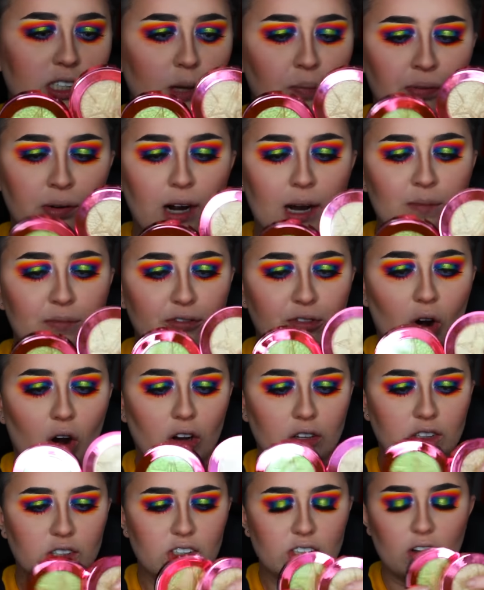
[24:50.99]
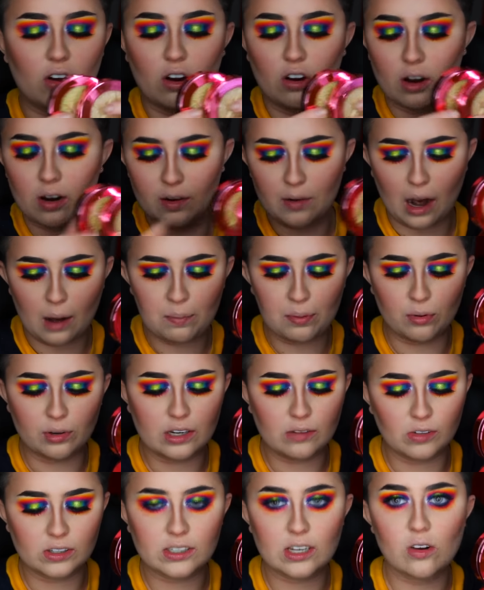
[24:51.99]
Supreme Frosts. Oh, I bought
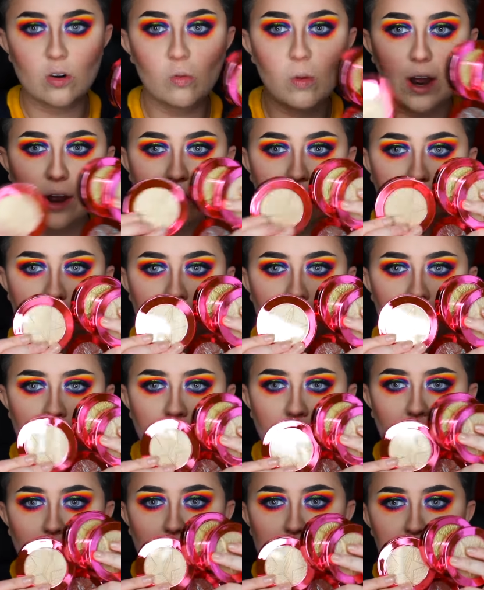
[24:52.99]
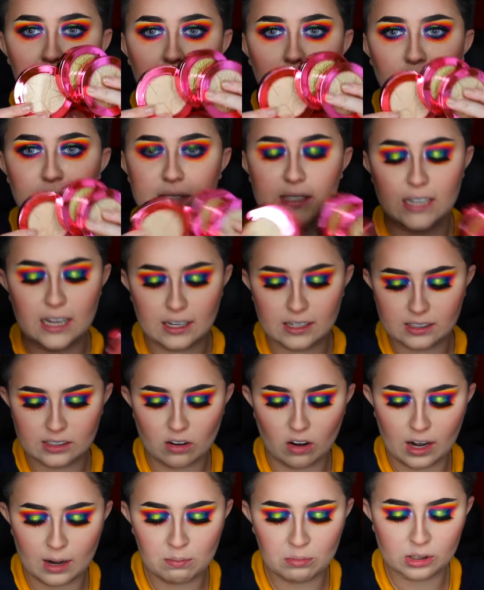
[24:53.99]
every single one. I'm obsessed.
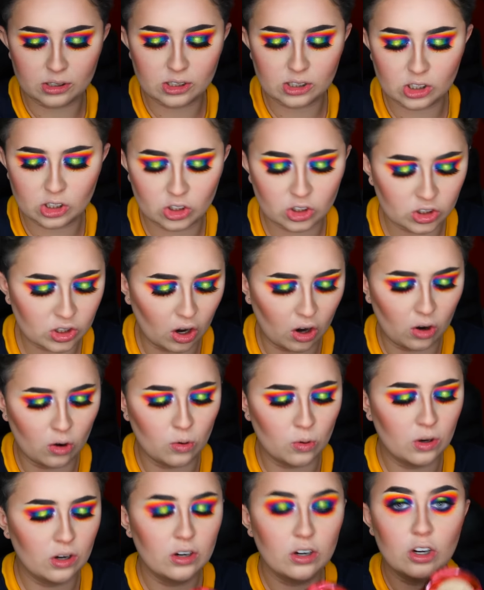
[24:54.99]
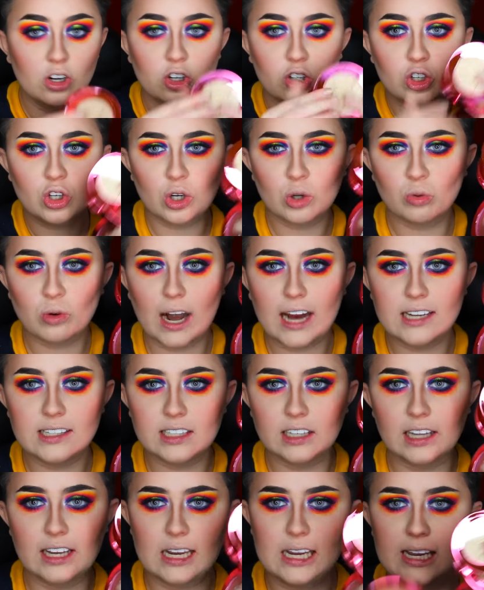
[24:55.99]
I'm so
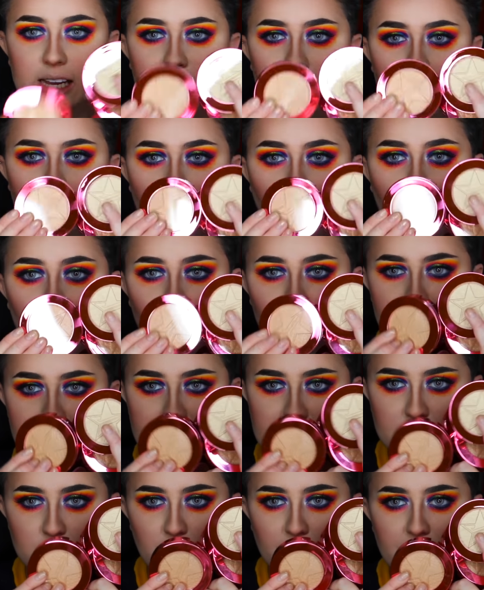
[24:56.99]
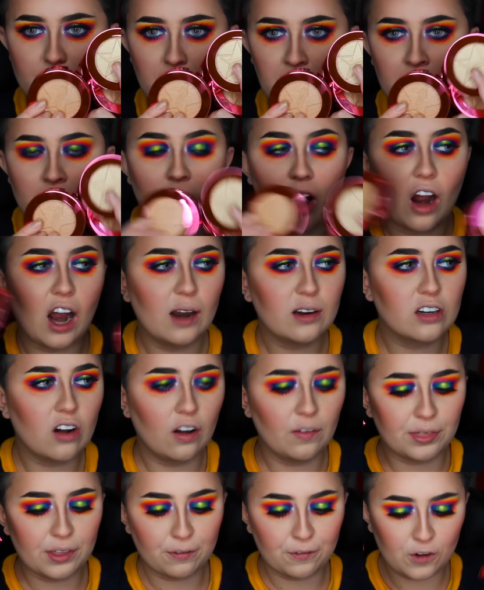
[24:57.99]
crazily obsessed with them. I
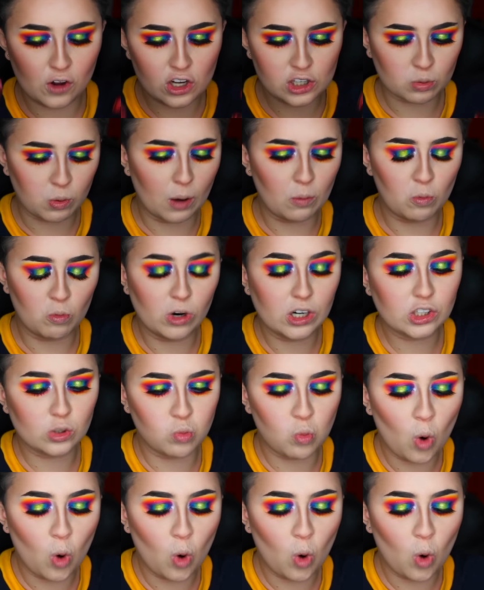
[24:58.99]
got the first one, which